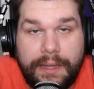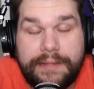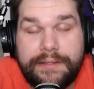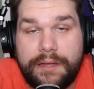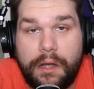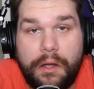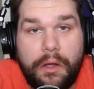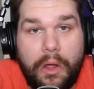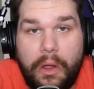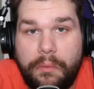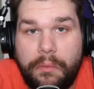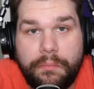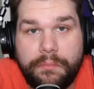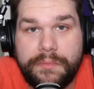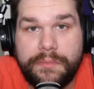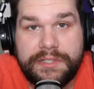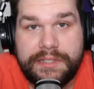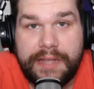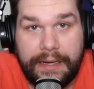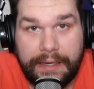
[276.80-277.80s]
all
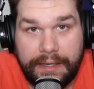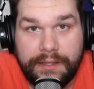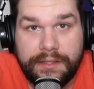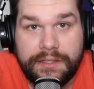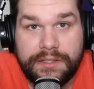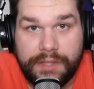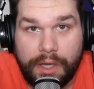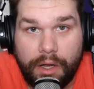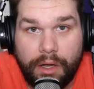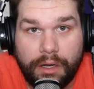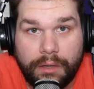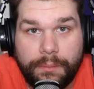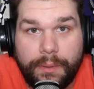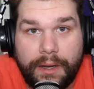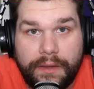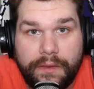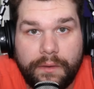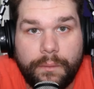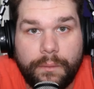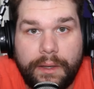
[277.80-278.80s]
stated in song,
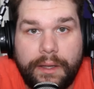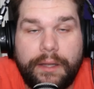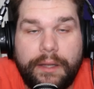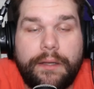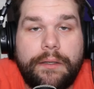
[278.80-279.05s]
by the way.